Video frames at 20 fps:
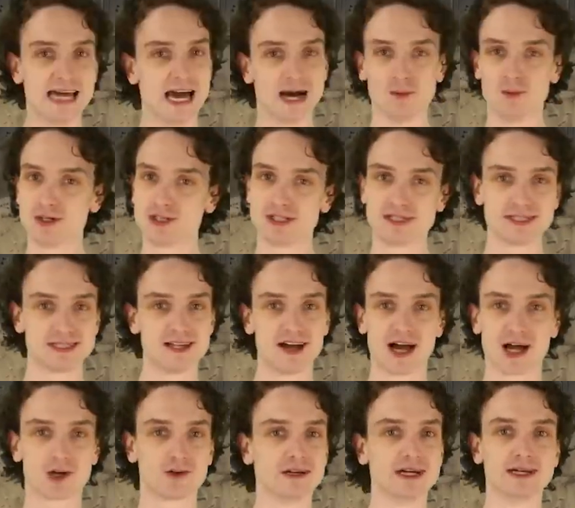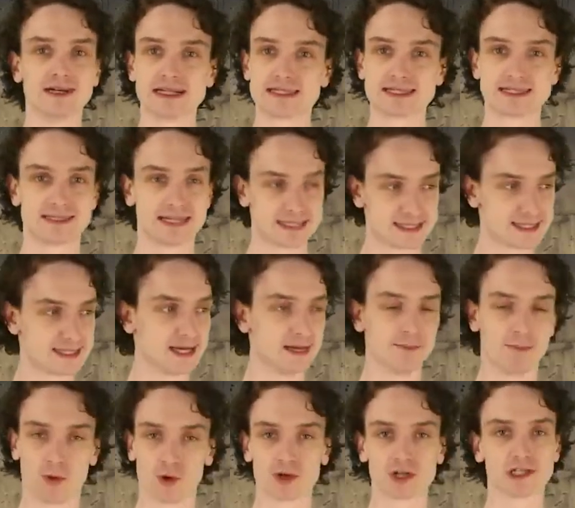Yeah, which is not great. That's, that's uh,
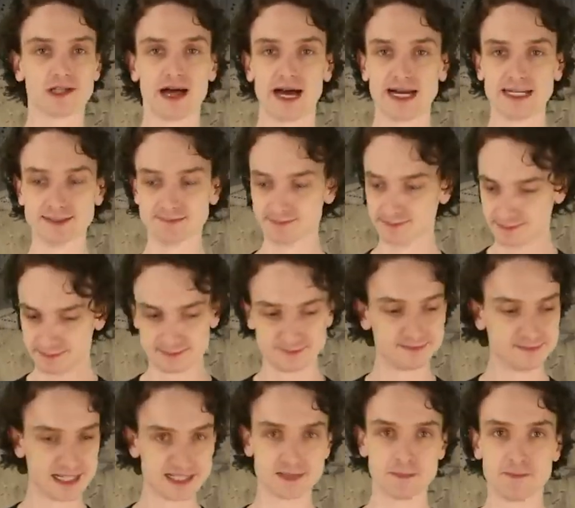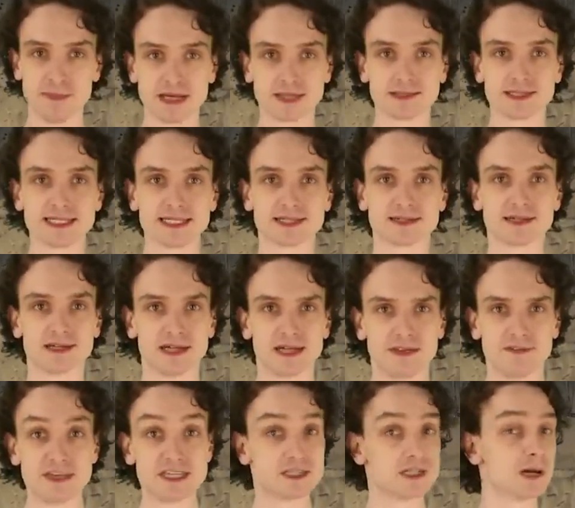borderline that's a big leak.
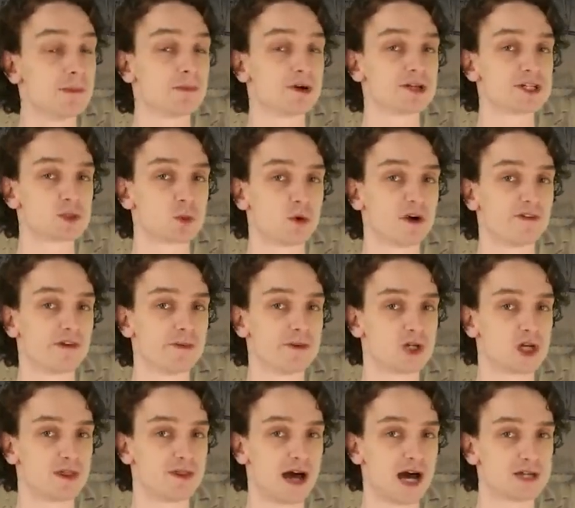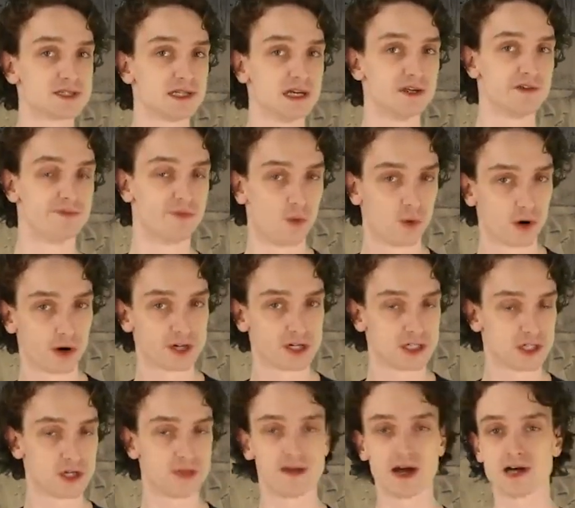These numbers were from 2004 to
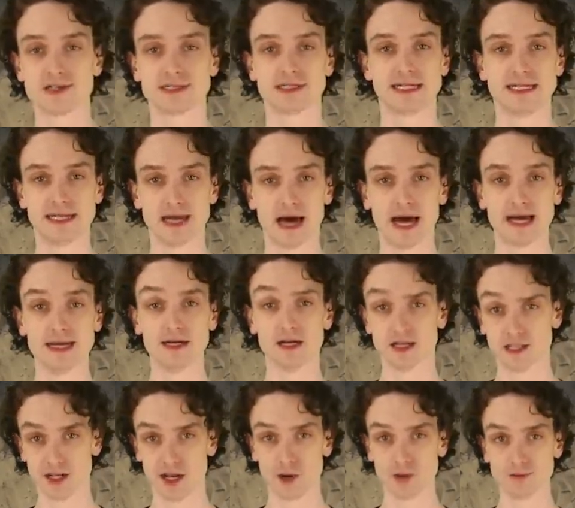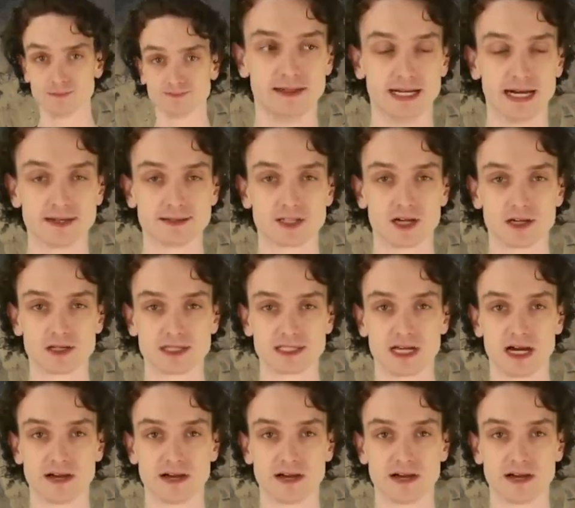2009 alone. Yeah, it's hard